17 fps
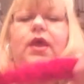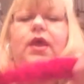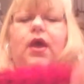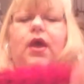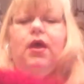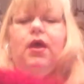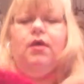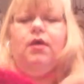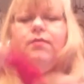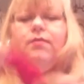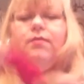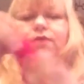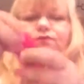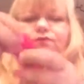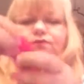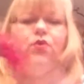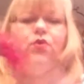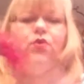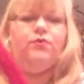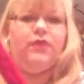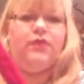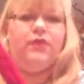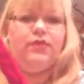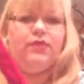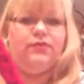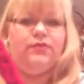It forms
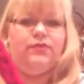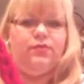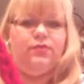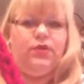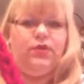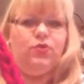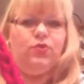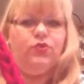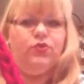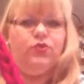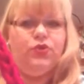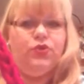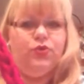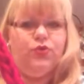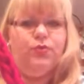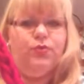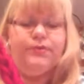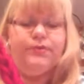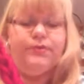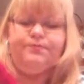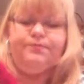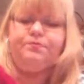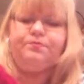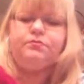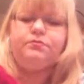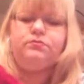like this really cool tube.
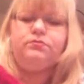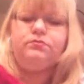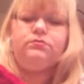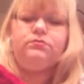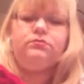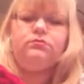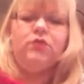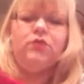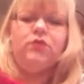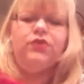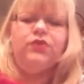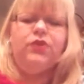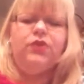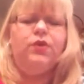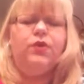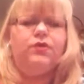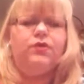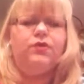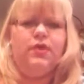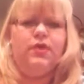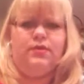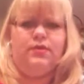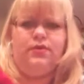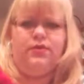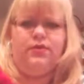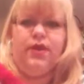So
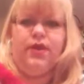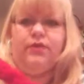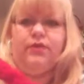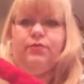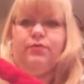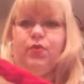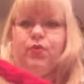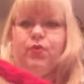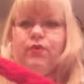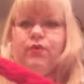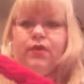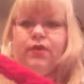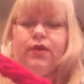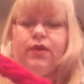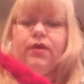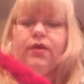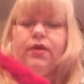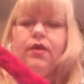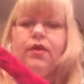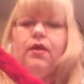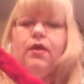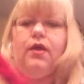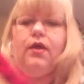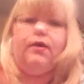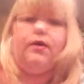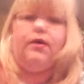it creates more of
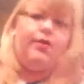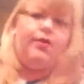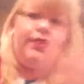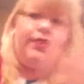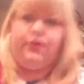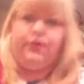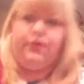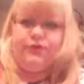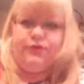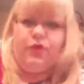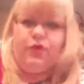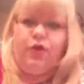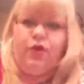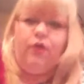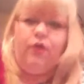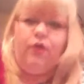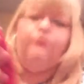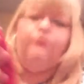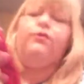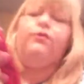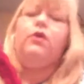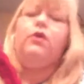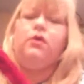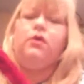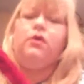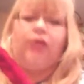a thicker scarf,
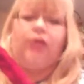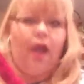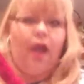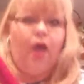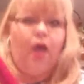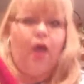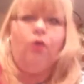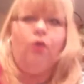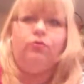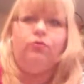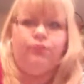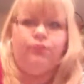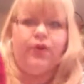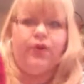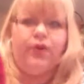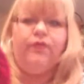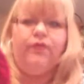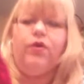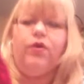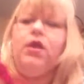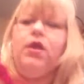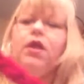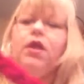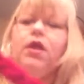cowl, whatever.